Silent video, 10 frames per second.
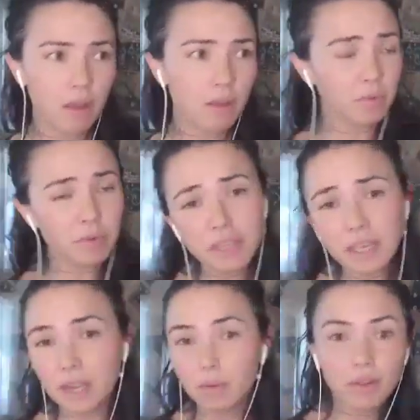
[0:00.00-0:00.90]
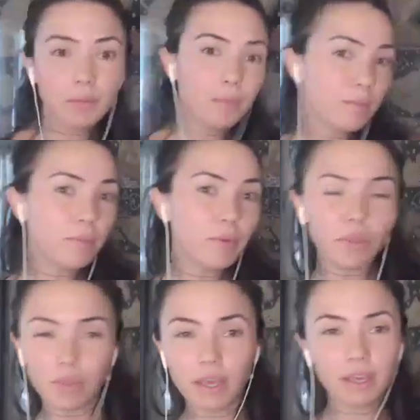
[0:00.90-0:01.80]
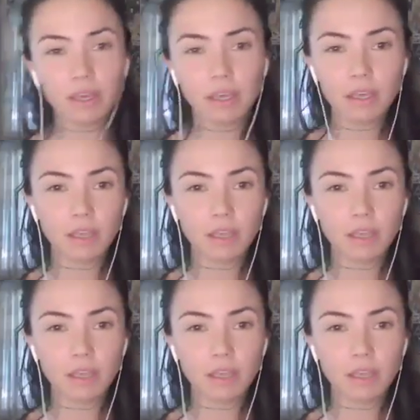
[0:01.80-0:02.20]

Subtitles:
don't really care what other people think,